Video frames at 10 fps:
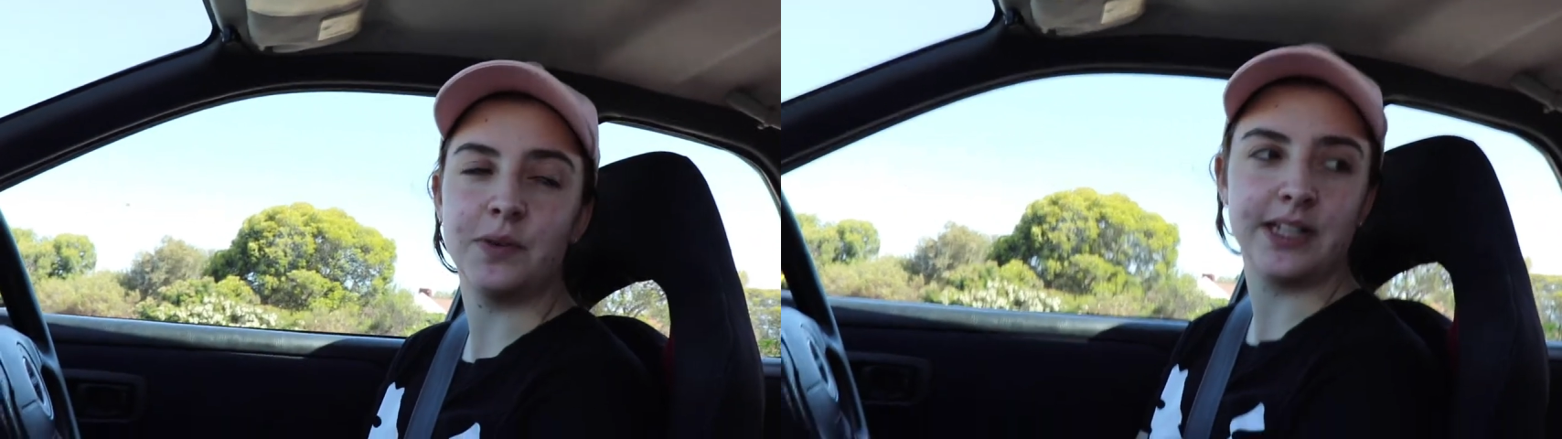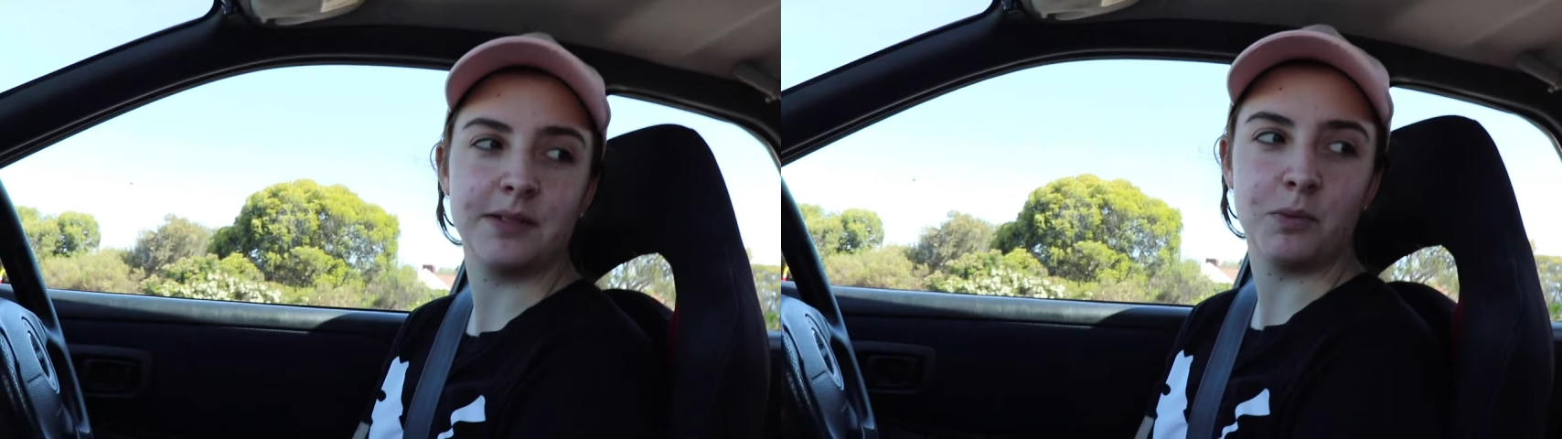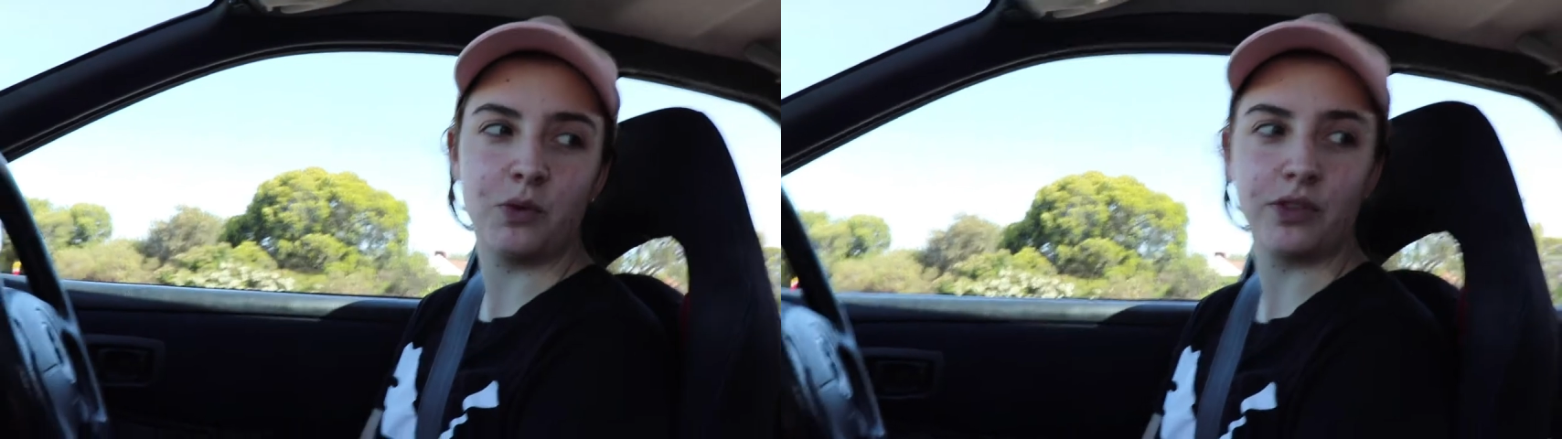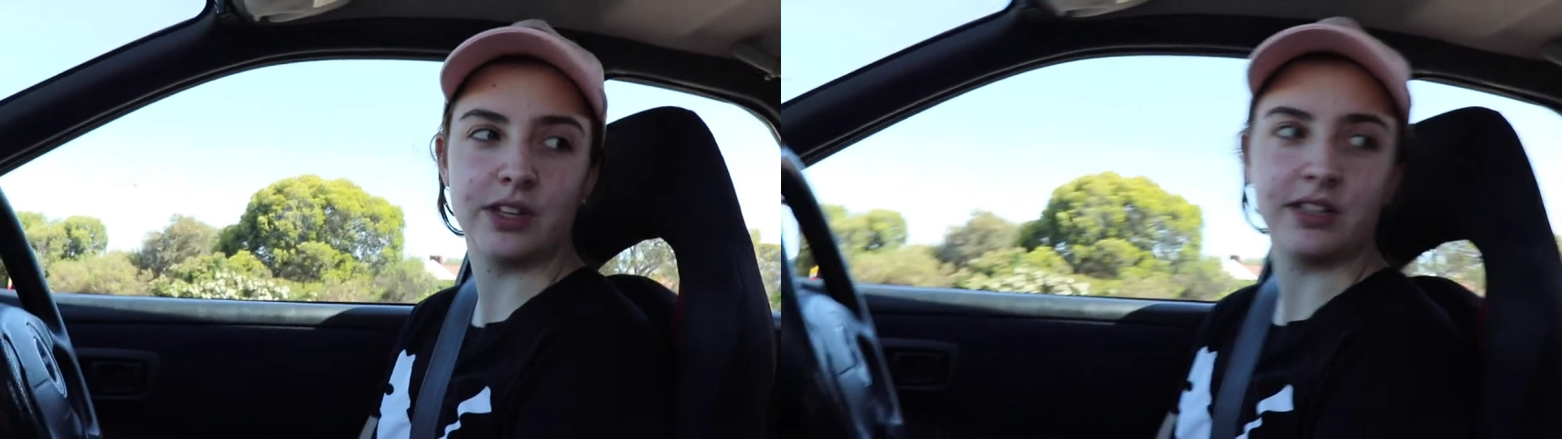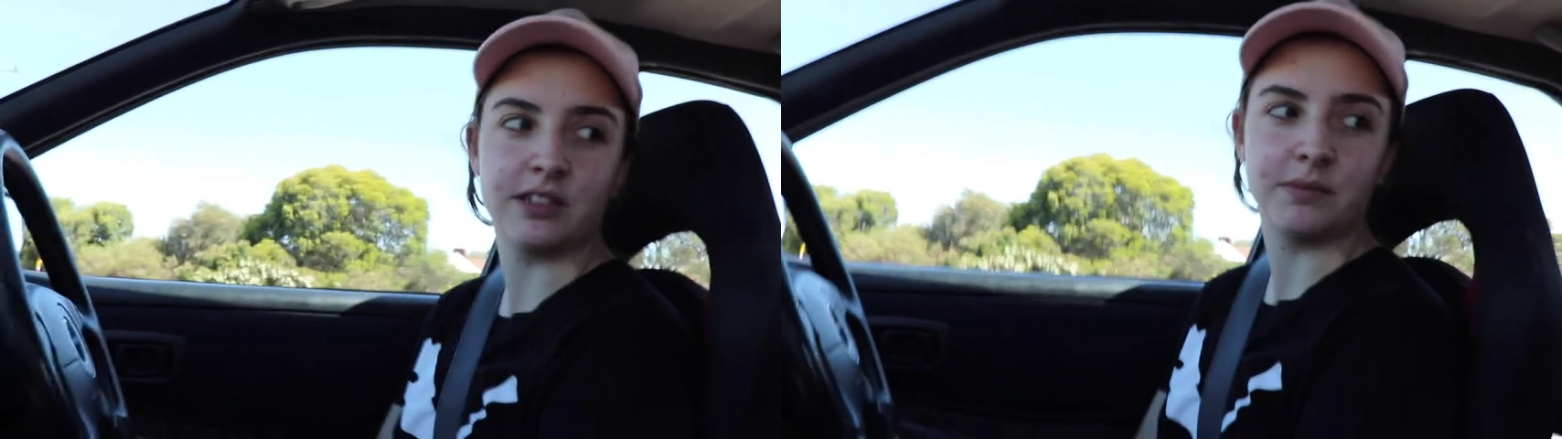went in more
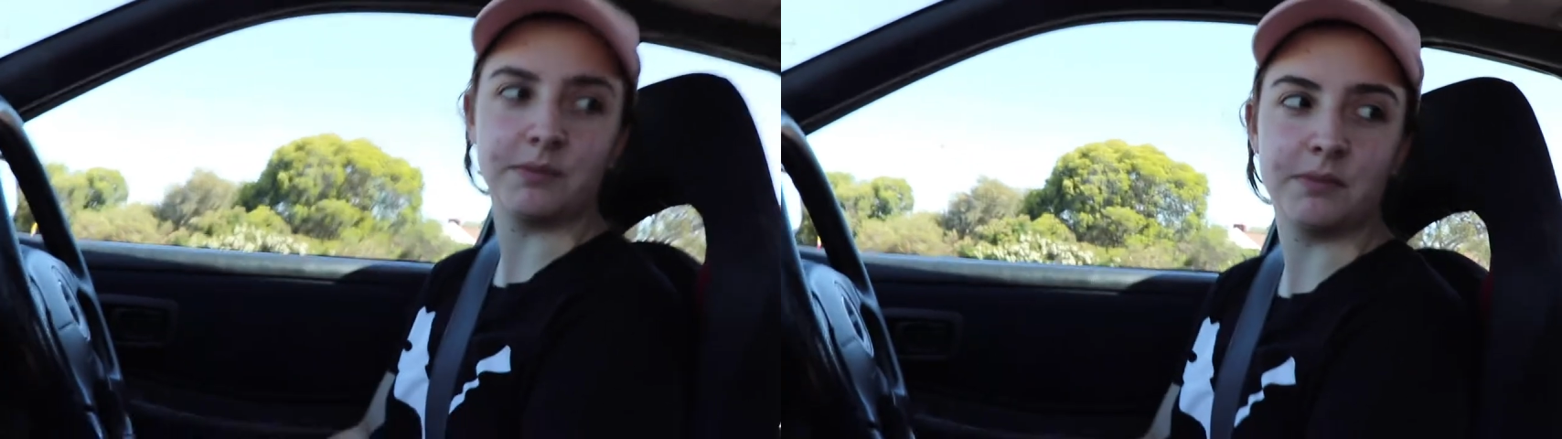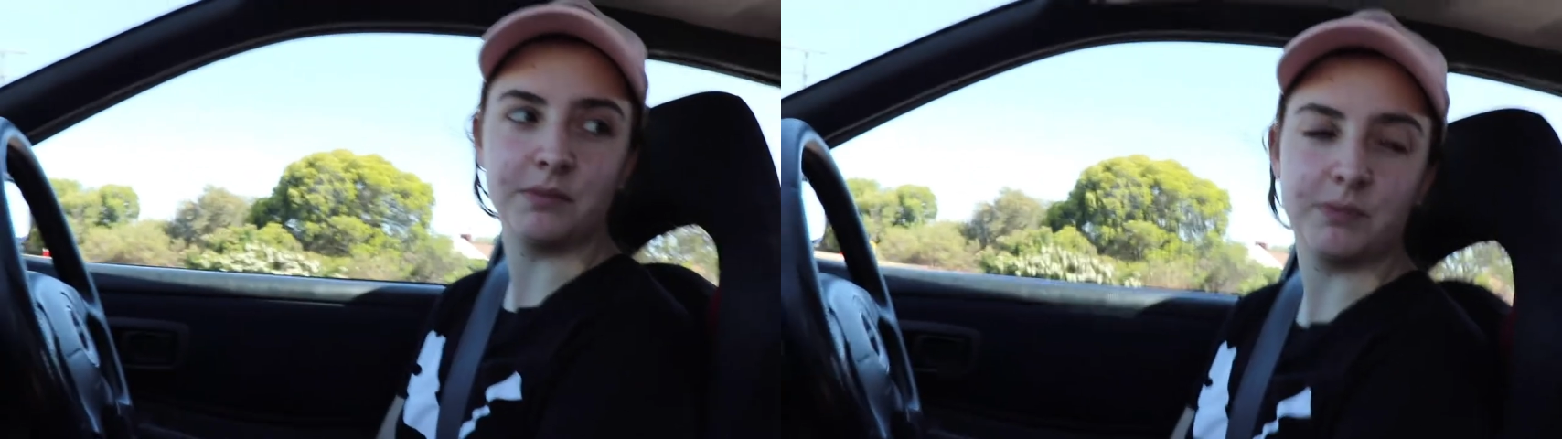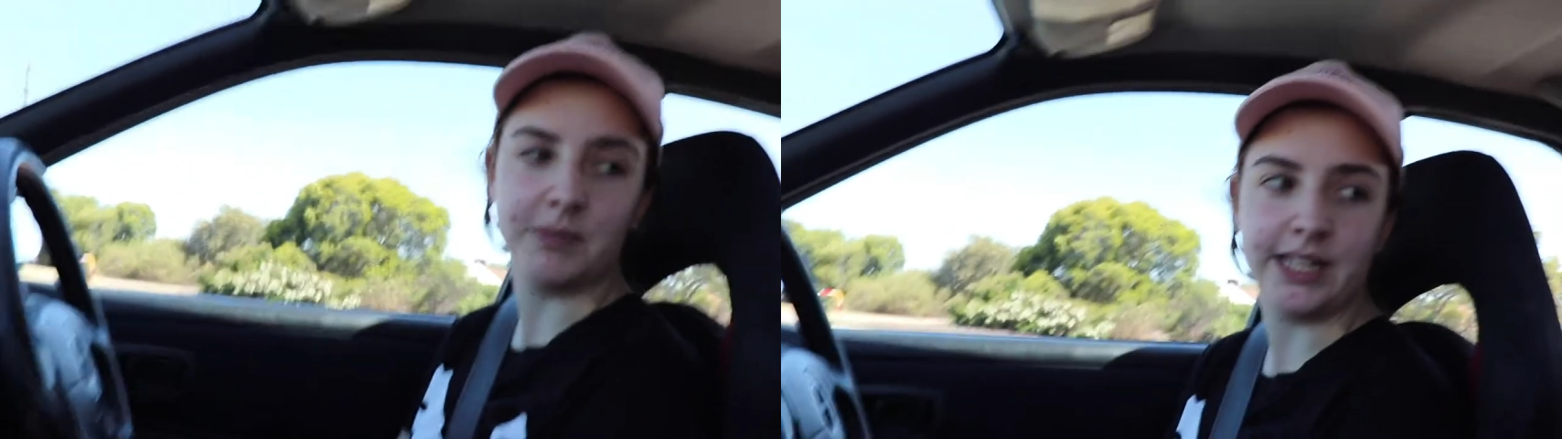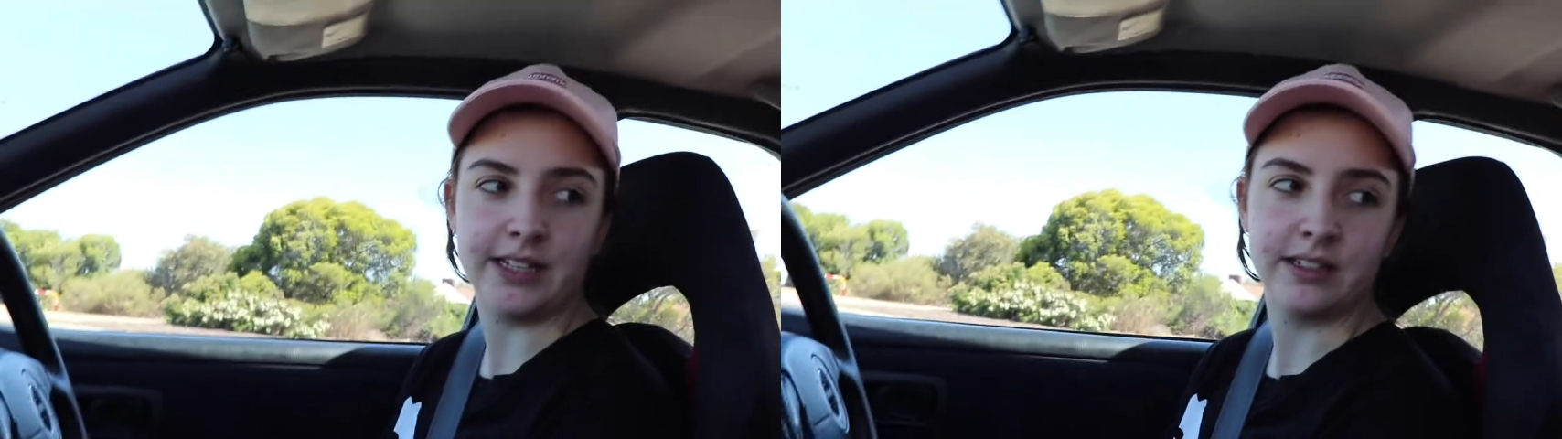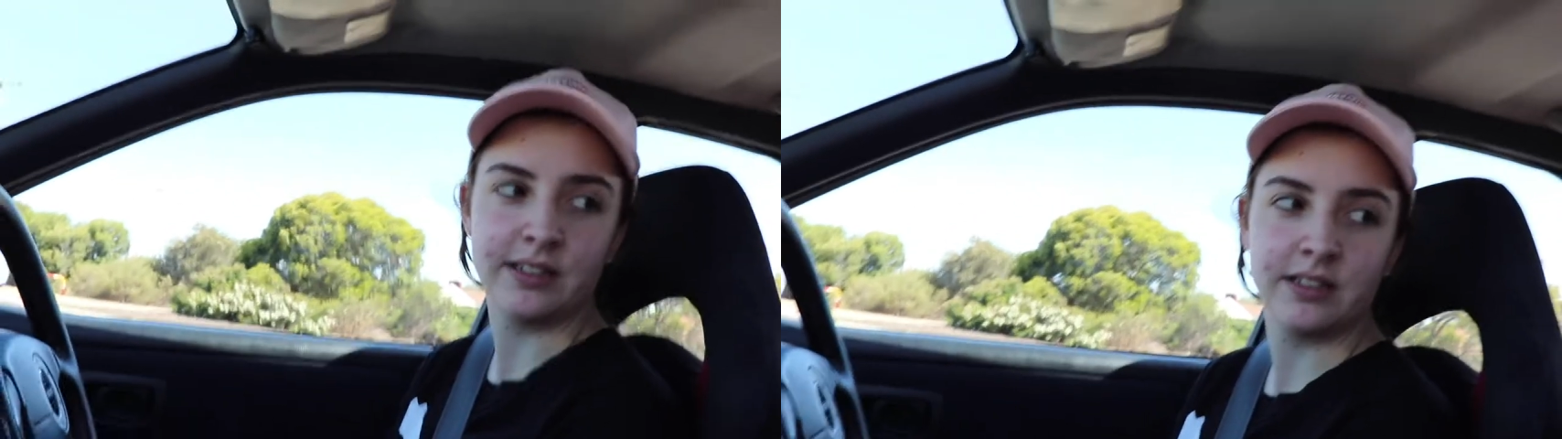than me.